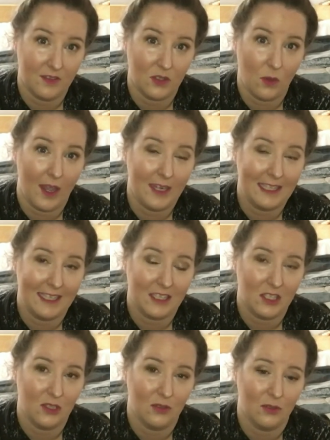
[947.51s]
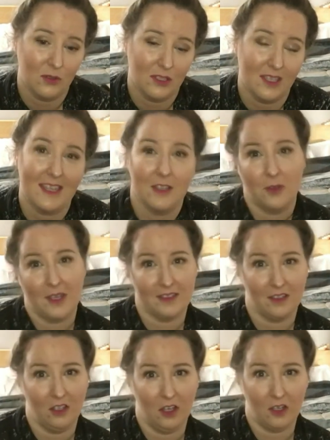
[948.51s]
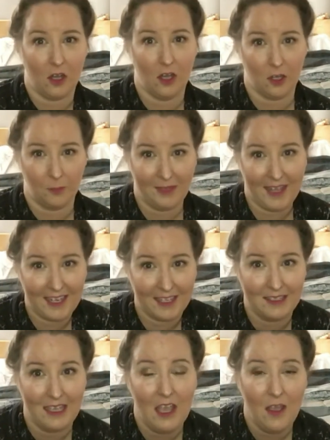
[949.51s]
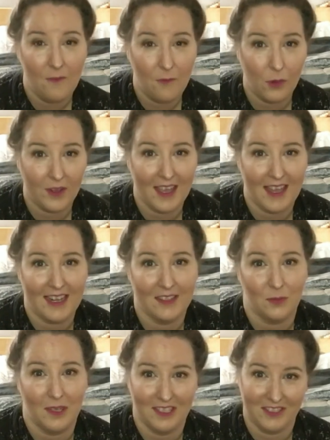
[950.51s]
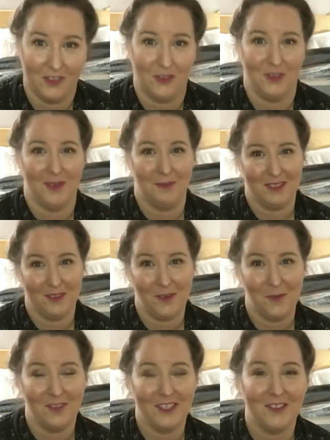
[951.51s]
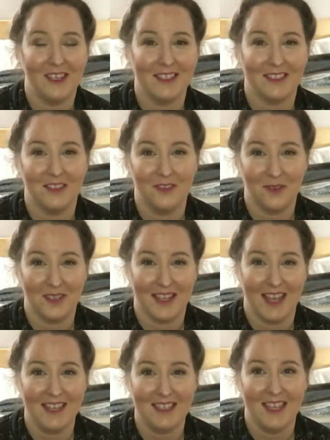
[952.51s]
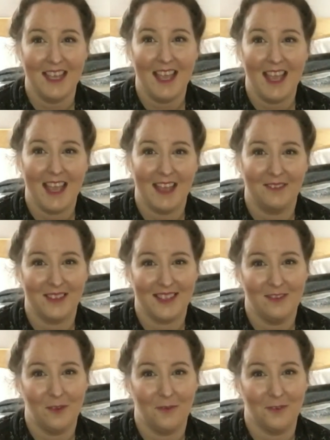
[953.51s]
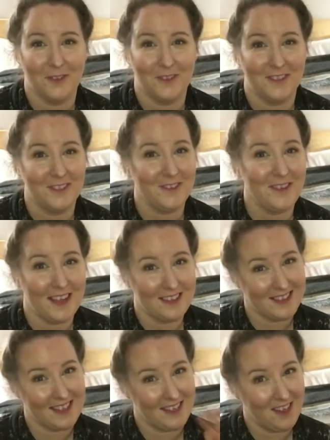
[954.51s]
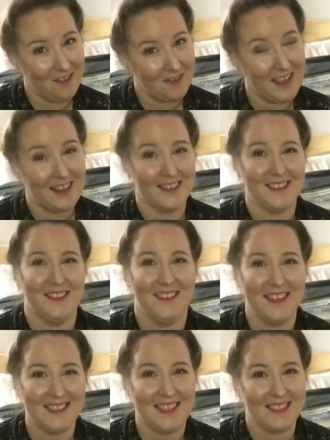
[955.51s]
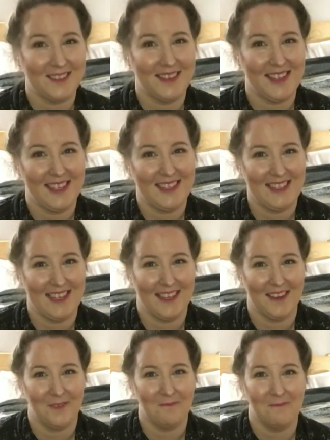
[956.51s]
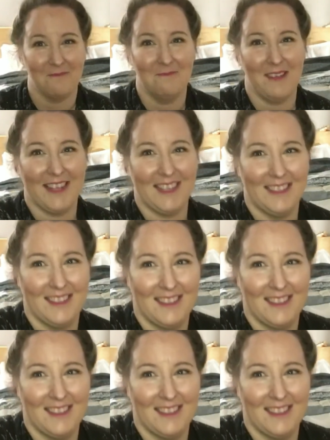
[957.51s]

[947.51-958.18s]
So I'd like to take you guys along on our planning for that as well as our trip. So hopefully you guys enjoy that. And with no further ado, I'll sign off and I'll see you guys next week. Take care. Bye.